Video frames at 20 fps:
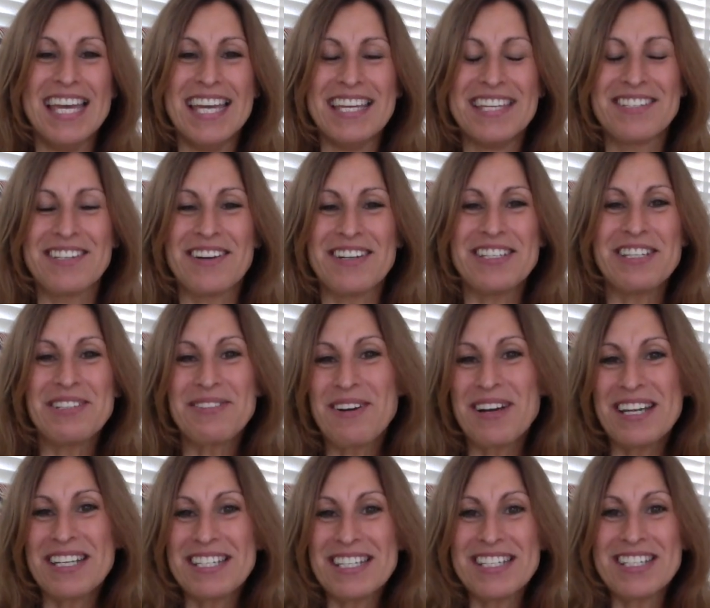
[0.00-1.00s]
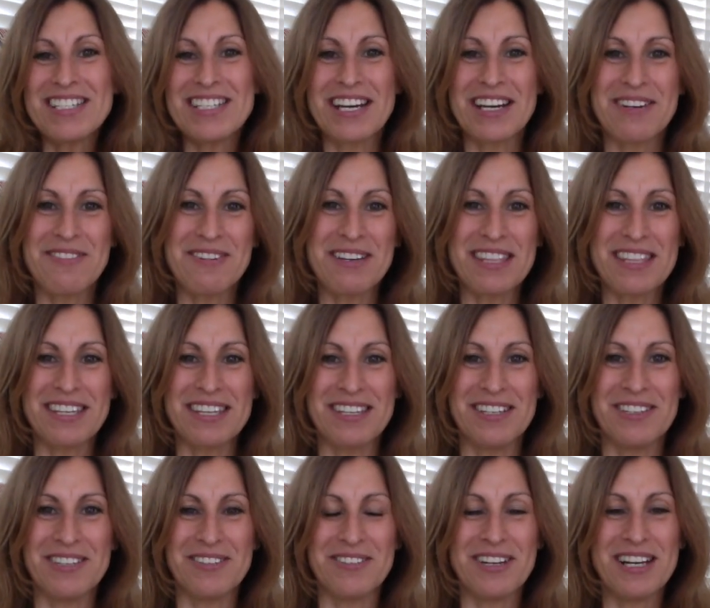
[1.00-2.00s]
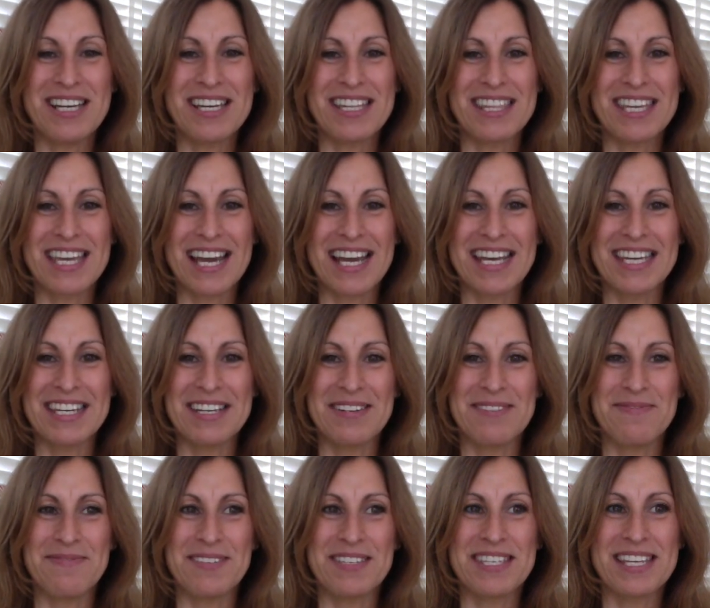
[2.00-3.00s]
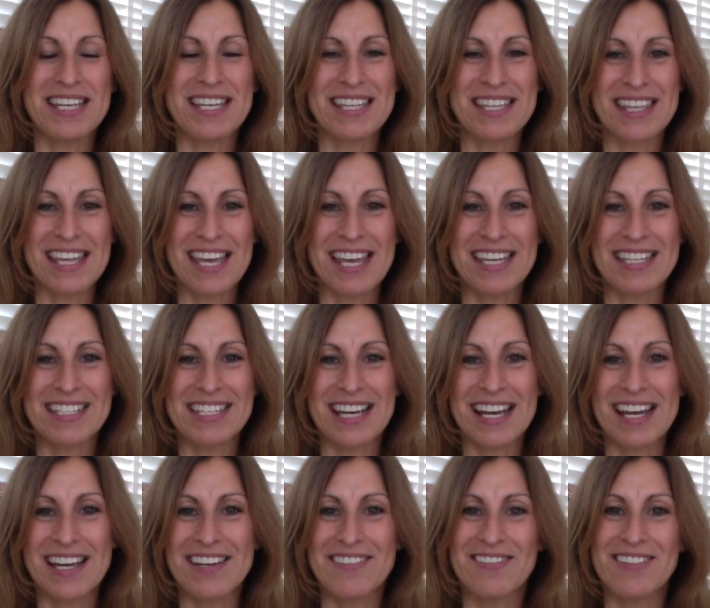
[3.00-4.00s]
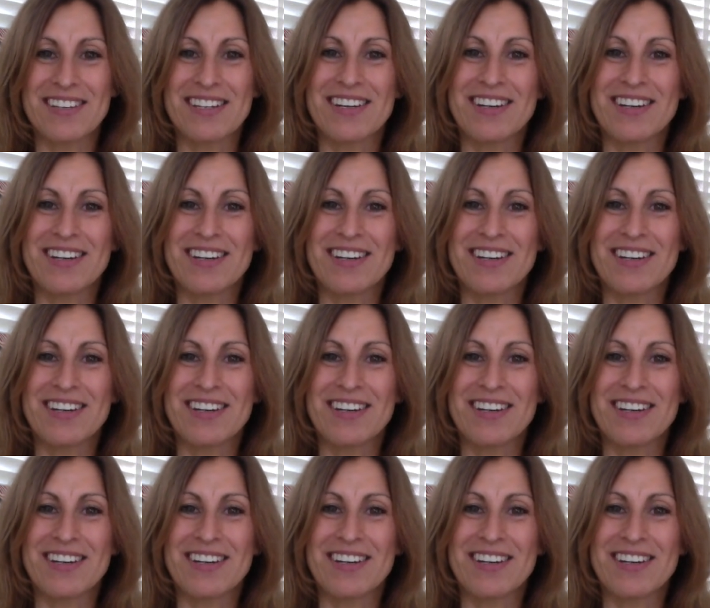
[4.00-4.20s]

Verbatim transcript: So I just wanted to share with you the items that I've